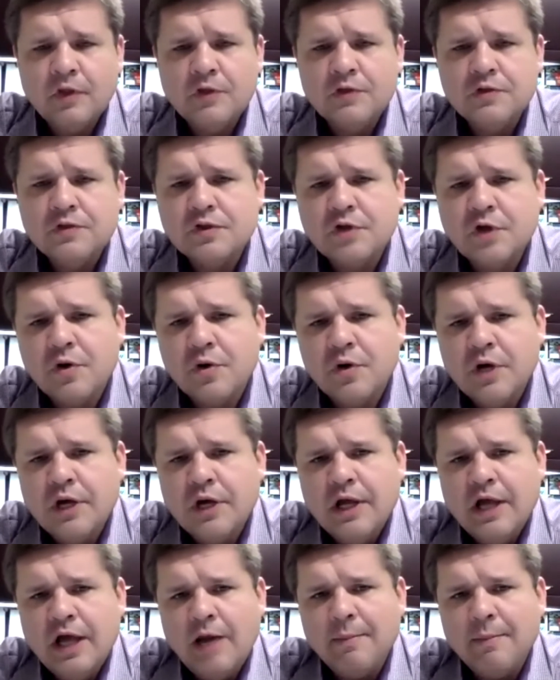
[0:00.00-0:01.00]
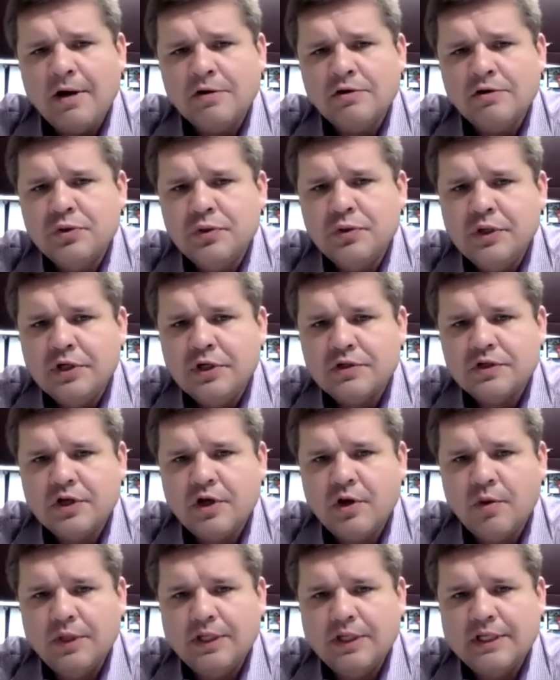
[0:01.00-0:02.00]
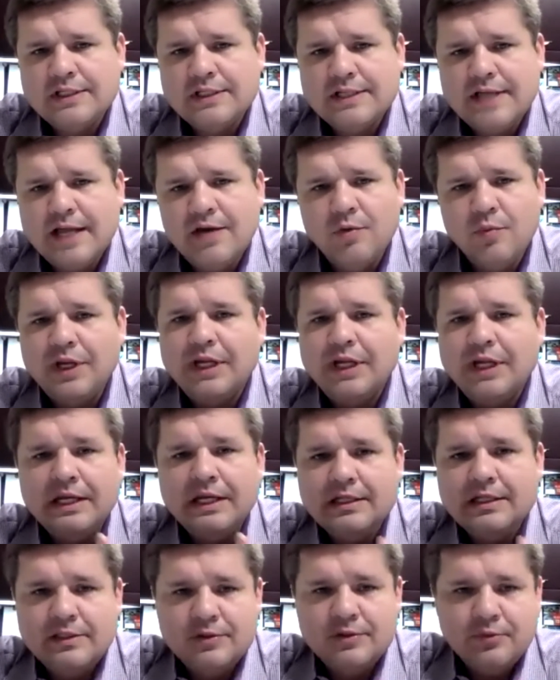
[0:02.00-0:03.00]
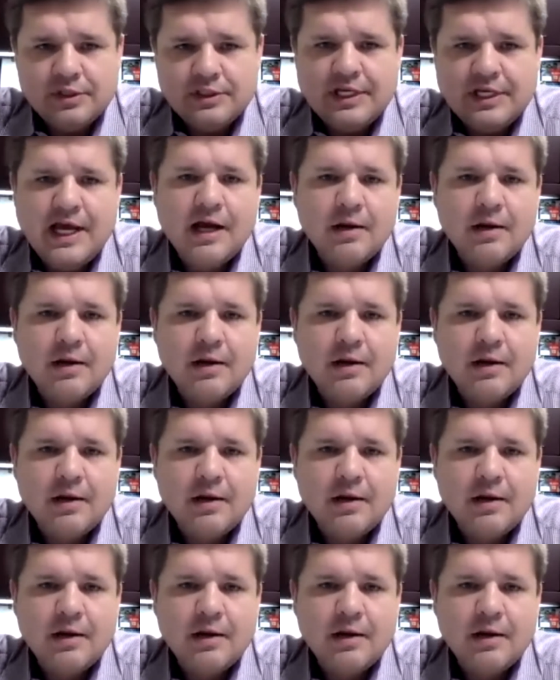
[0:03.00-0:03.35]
So about 2 years ago, we decided we need to attack